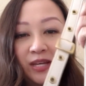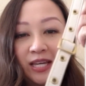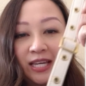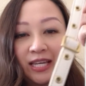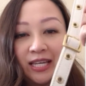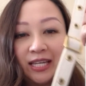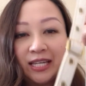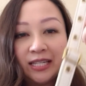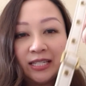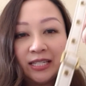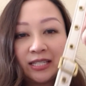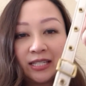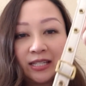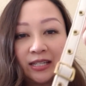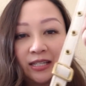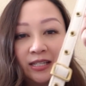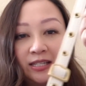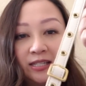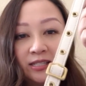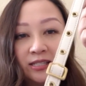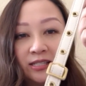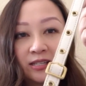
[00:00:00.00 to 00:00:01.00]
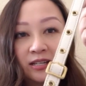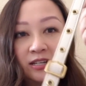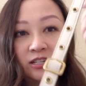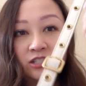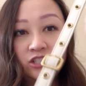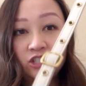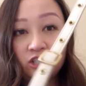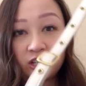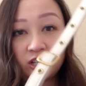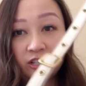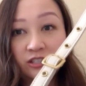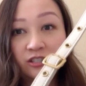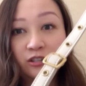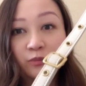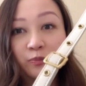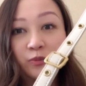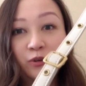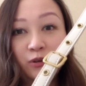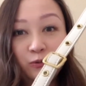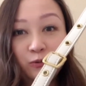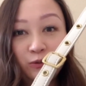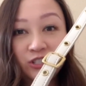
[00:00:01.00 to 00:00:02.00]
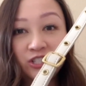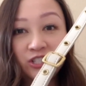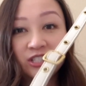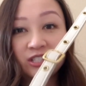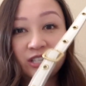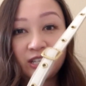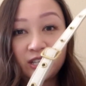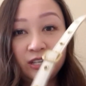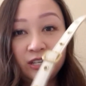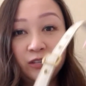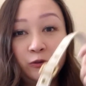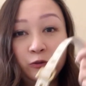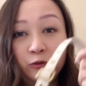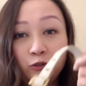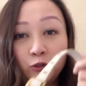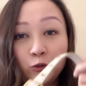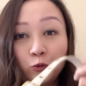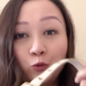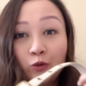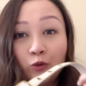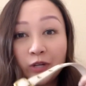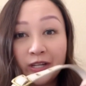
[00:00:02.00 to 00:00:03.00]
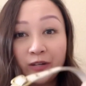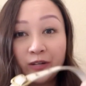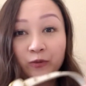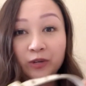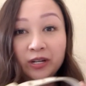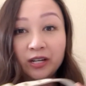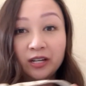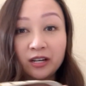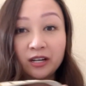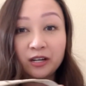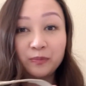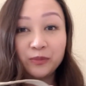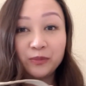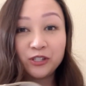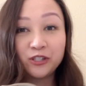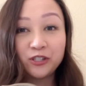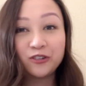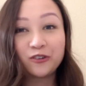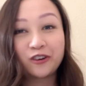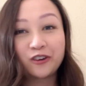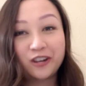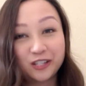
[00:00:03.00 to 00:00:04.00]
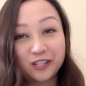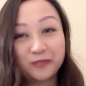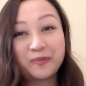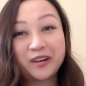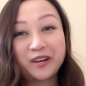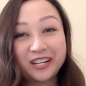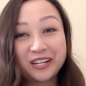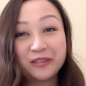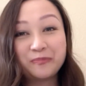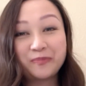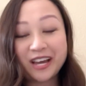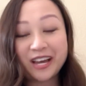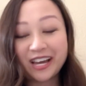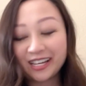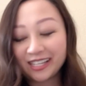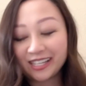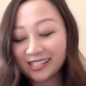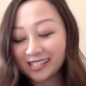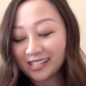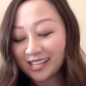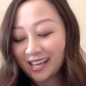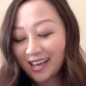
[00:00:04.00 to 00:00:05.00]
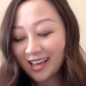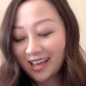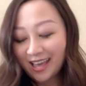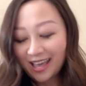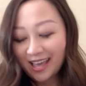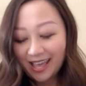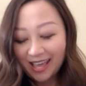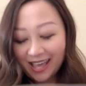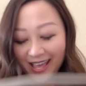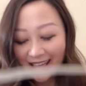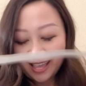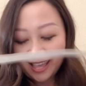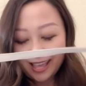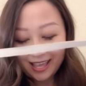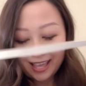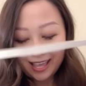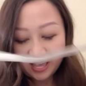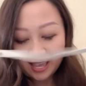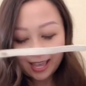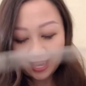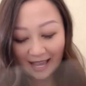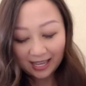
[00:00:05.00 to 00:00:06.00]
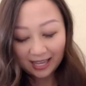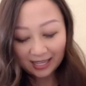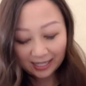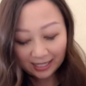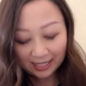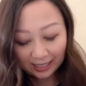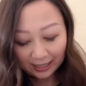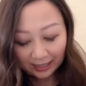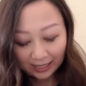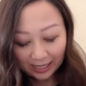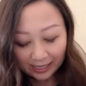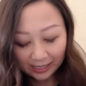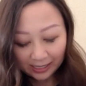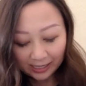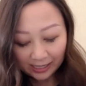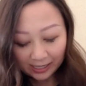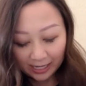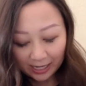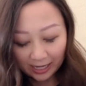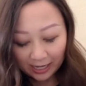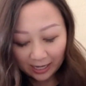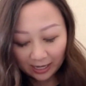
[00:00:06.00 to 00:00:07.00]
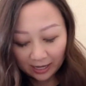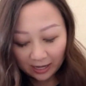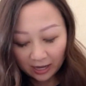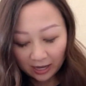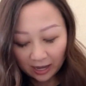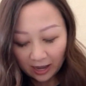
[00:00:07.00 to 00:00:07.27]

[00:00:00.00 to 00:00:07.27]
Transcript: it is adjustable, which is a huge win when it comes to crossbody bags. And let's see.